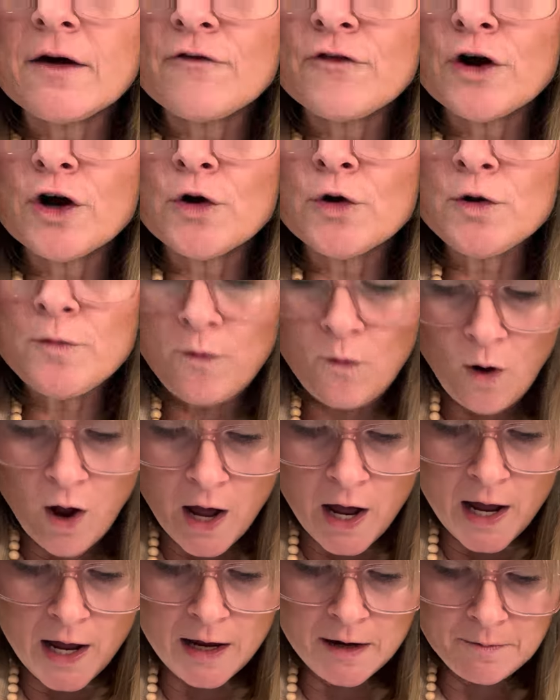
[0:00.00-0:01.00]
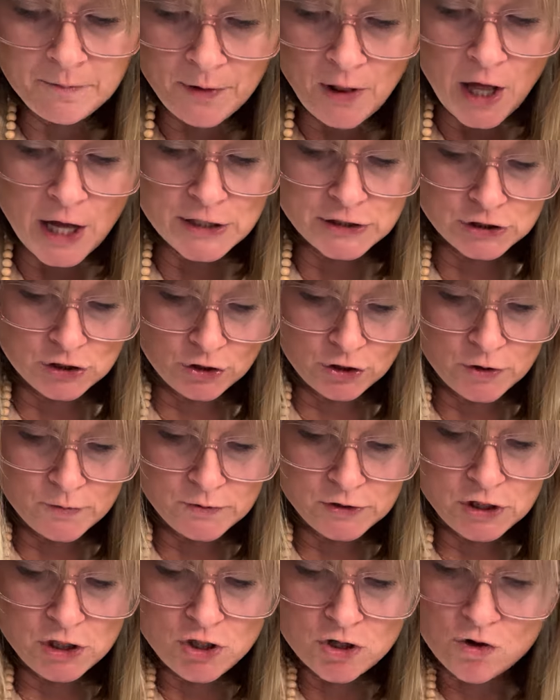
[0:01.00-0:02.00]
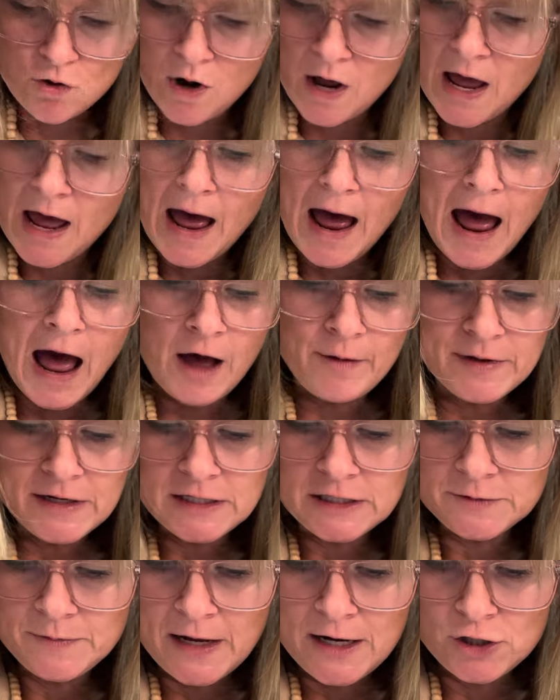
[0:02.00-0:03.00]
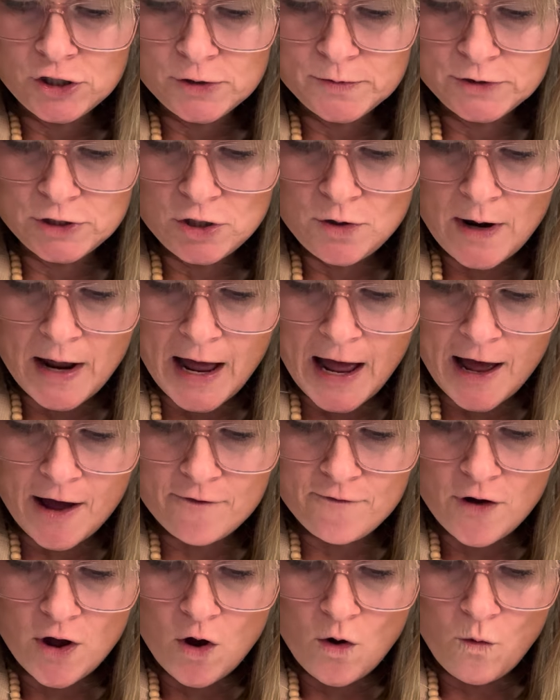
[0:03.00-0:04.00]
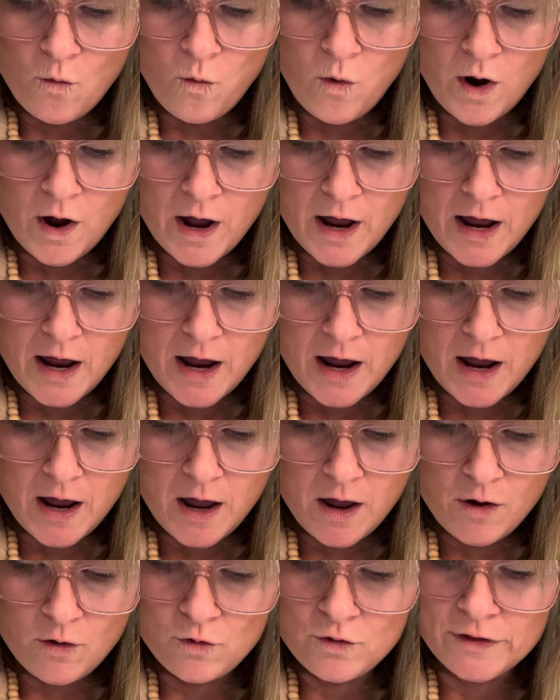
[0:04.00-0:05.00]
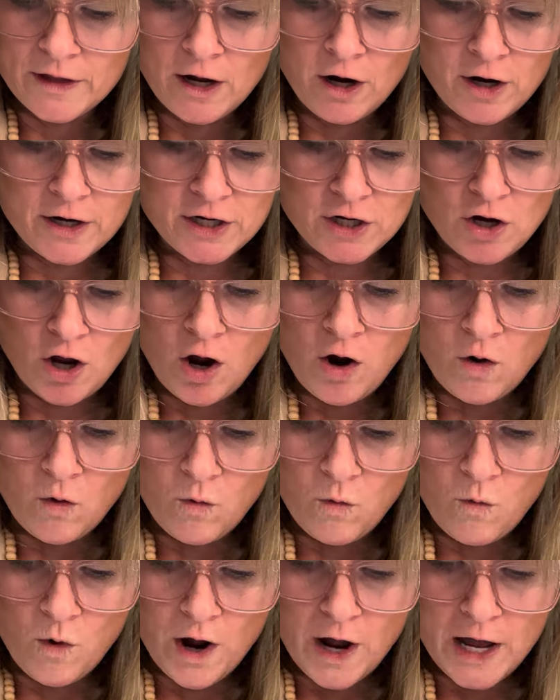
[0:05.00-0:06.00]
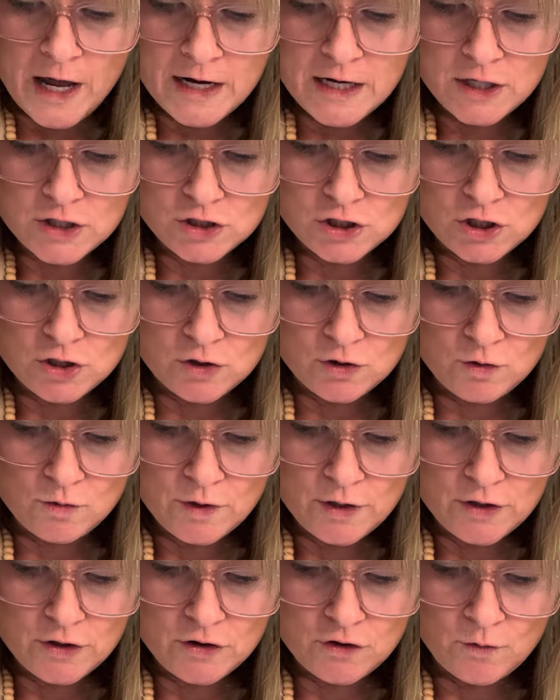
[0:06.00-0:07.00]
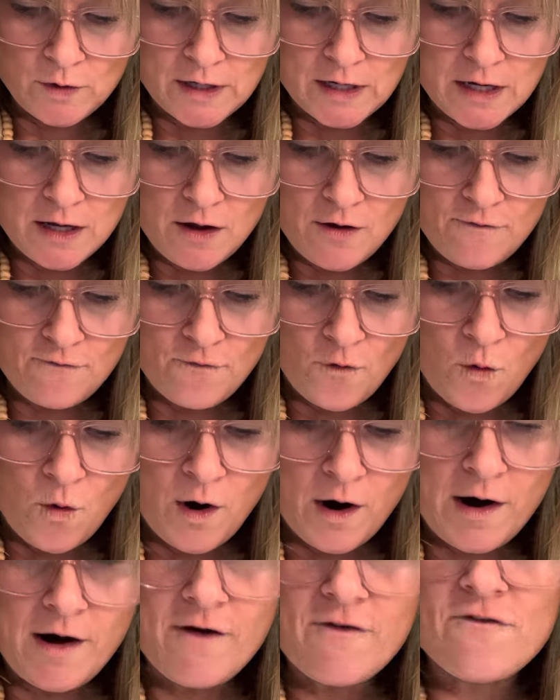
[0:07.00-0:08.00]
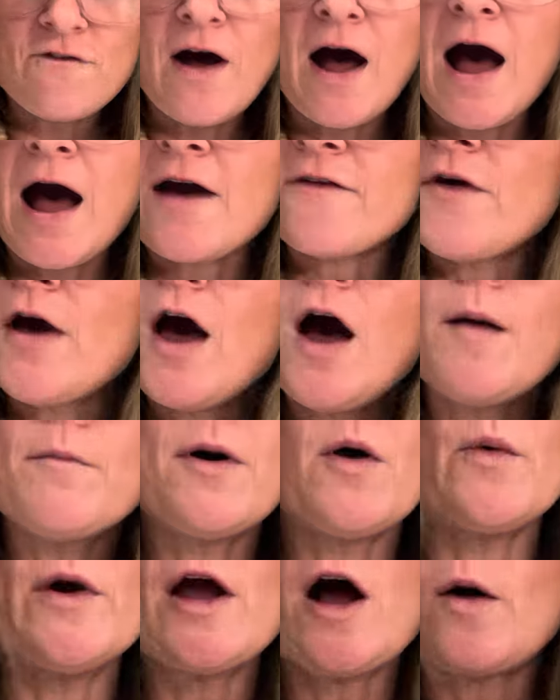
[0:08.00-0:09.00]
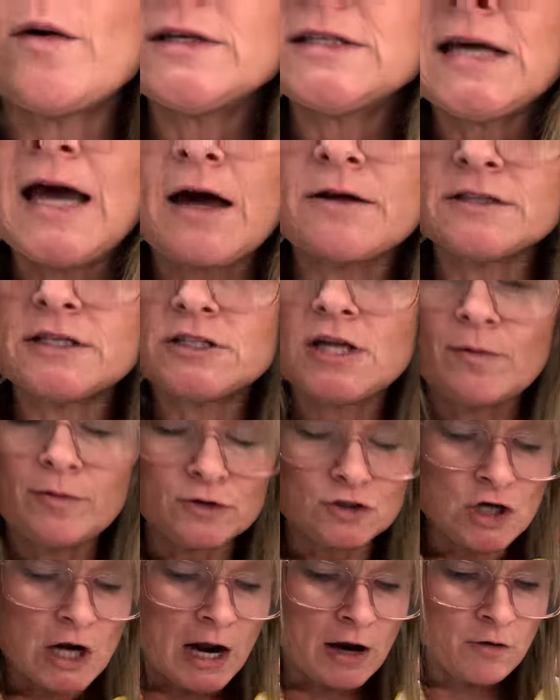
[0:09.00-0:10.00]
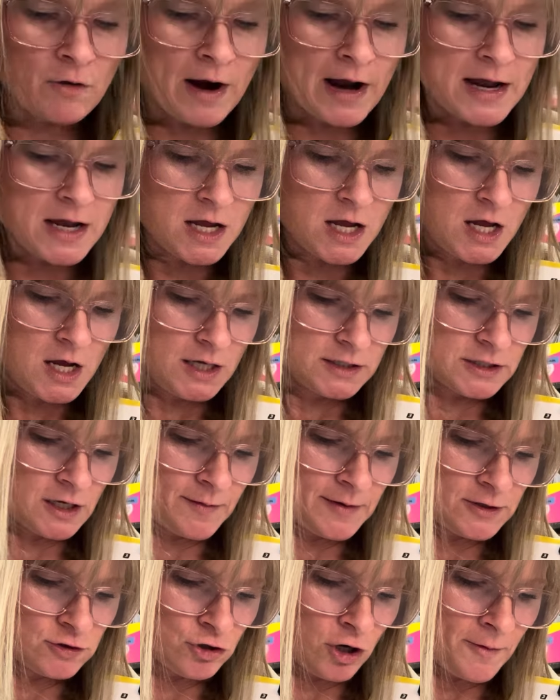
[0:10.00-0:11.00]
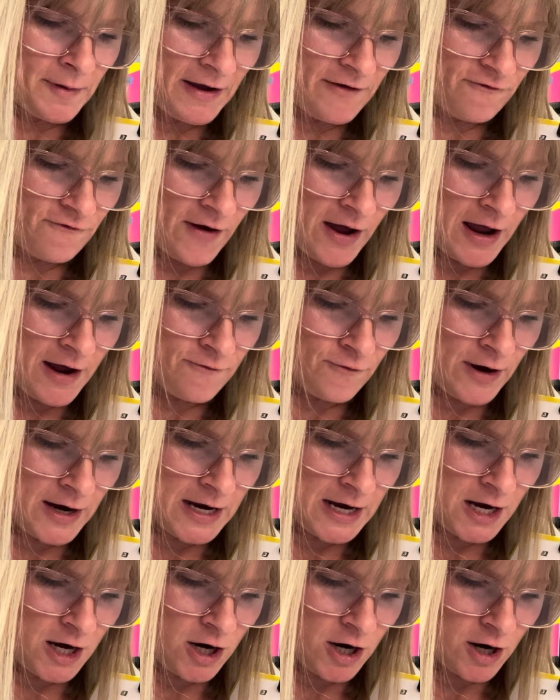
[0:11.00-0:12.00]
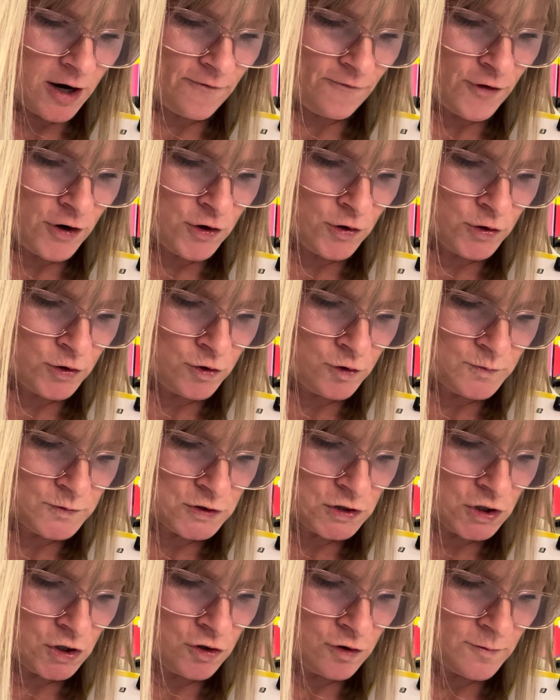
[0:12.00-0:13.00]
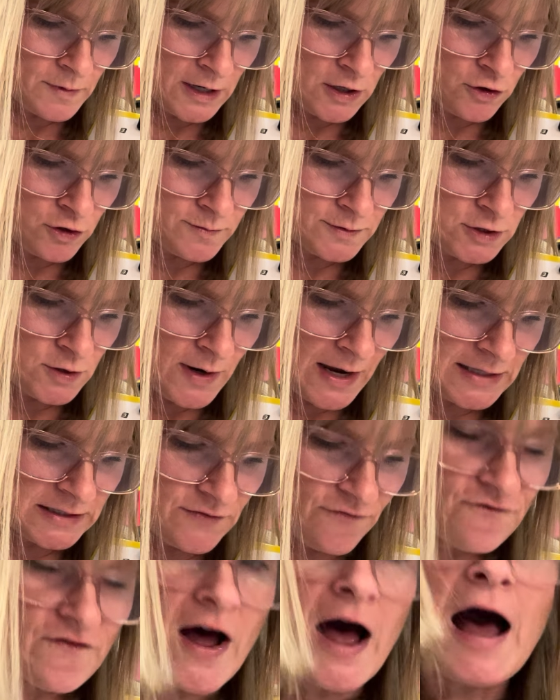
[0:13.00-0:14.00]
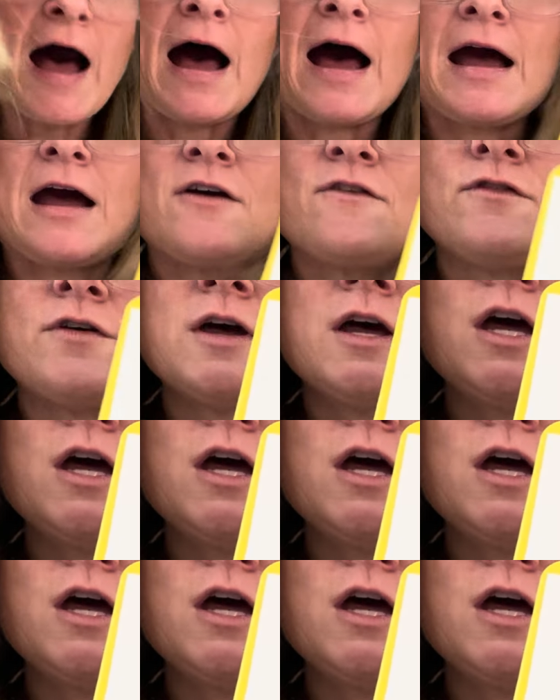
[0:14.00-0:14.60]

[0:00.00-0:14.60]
for group 1 plus group 2. How many does my group 2 have? 1. Oh, they already know. 1, 2, 3, 4, 5. But we always count to double check, right? So I'm going to draw my 5 right here for group 2. My group 2 has 5.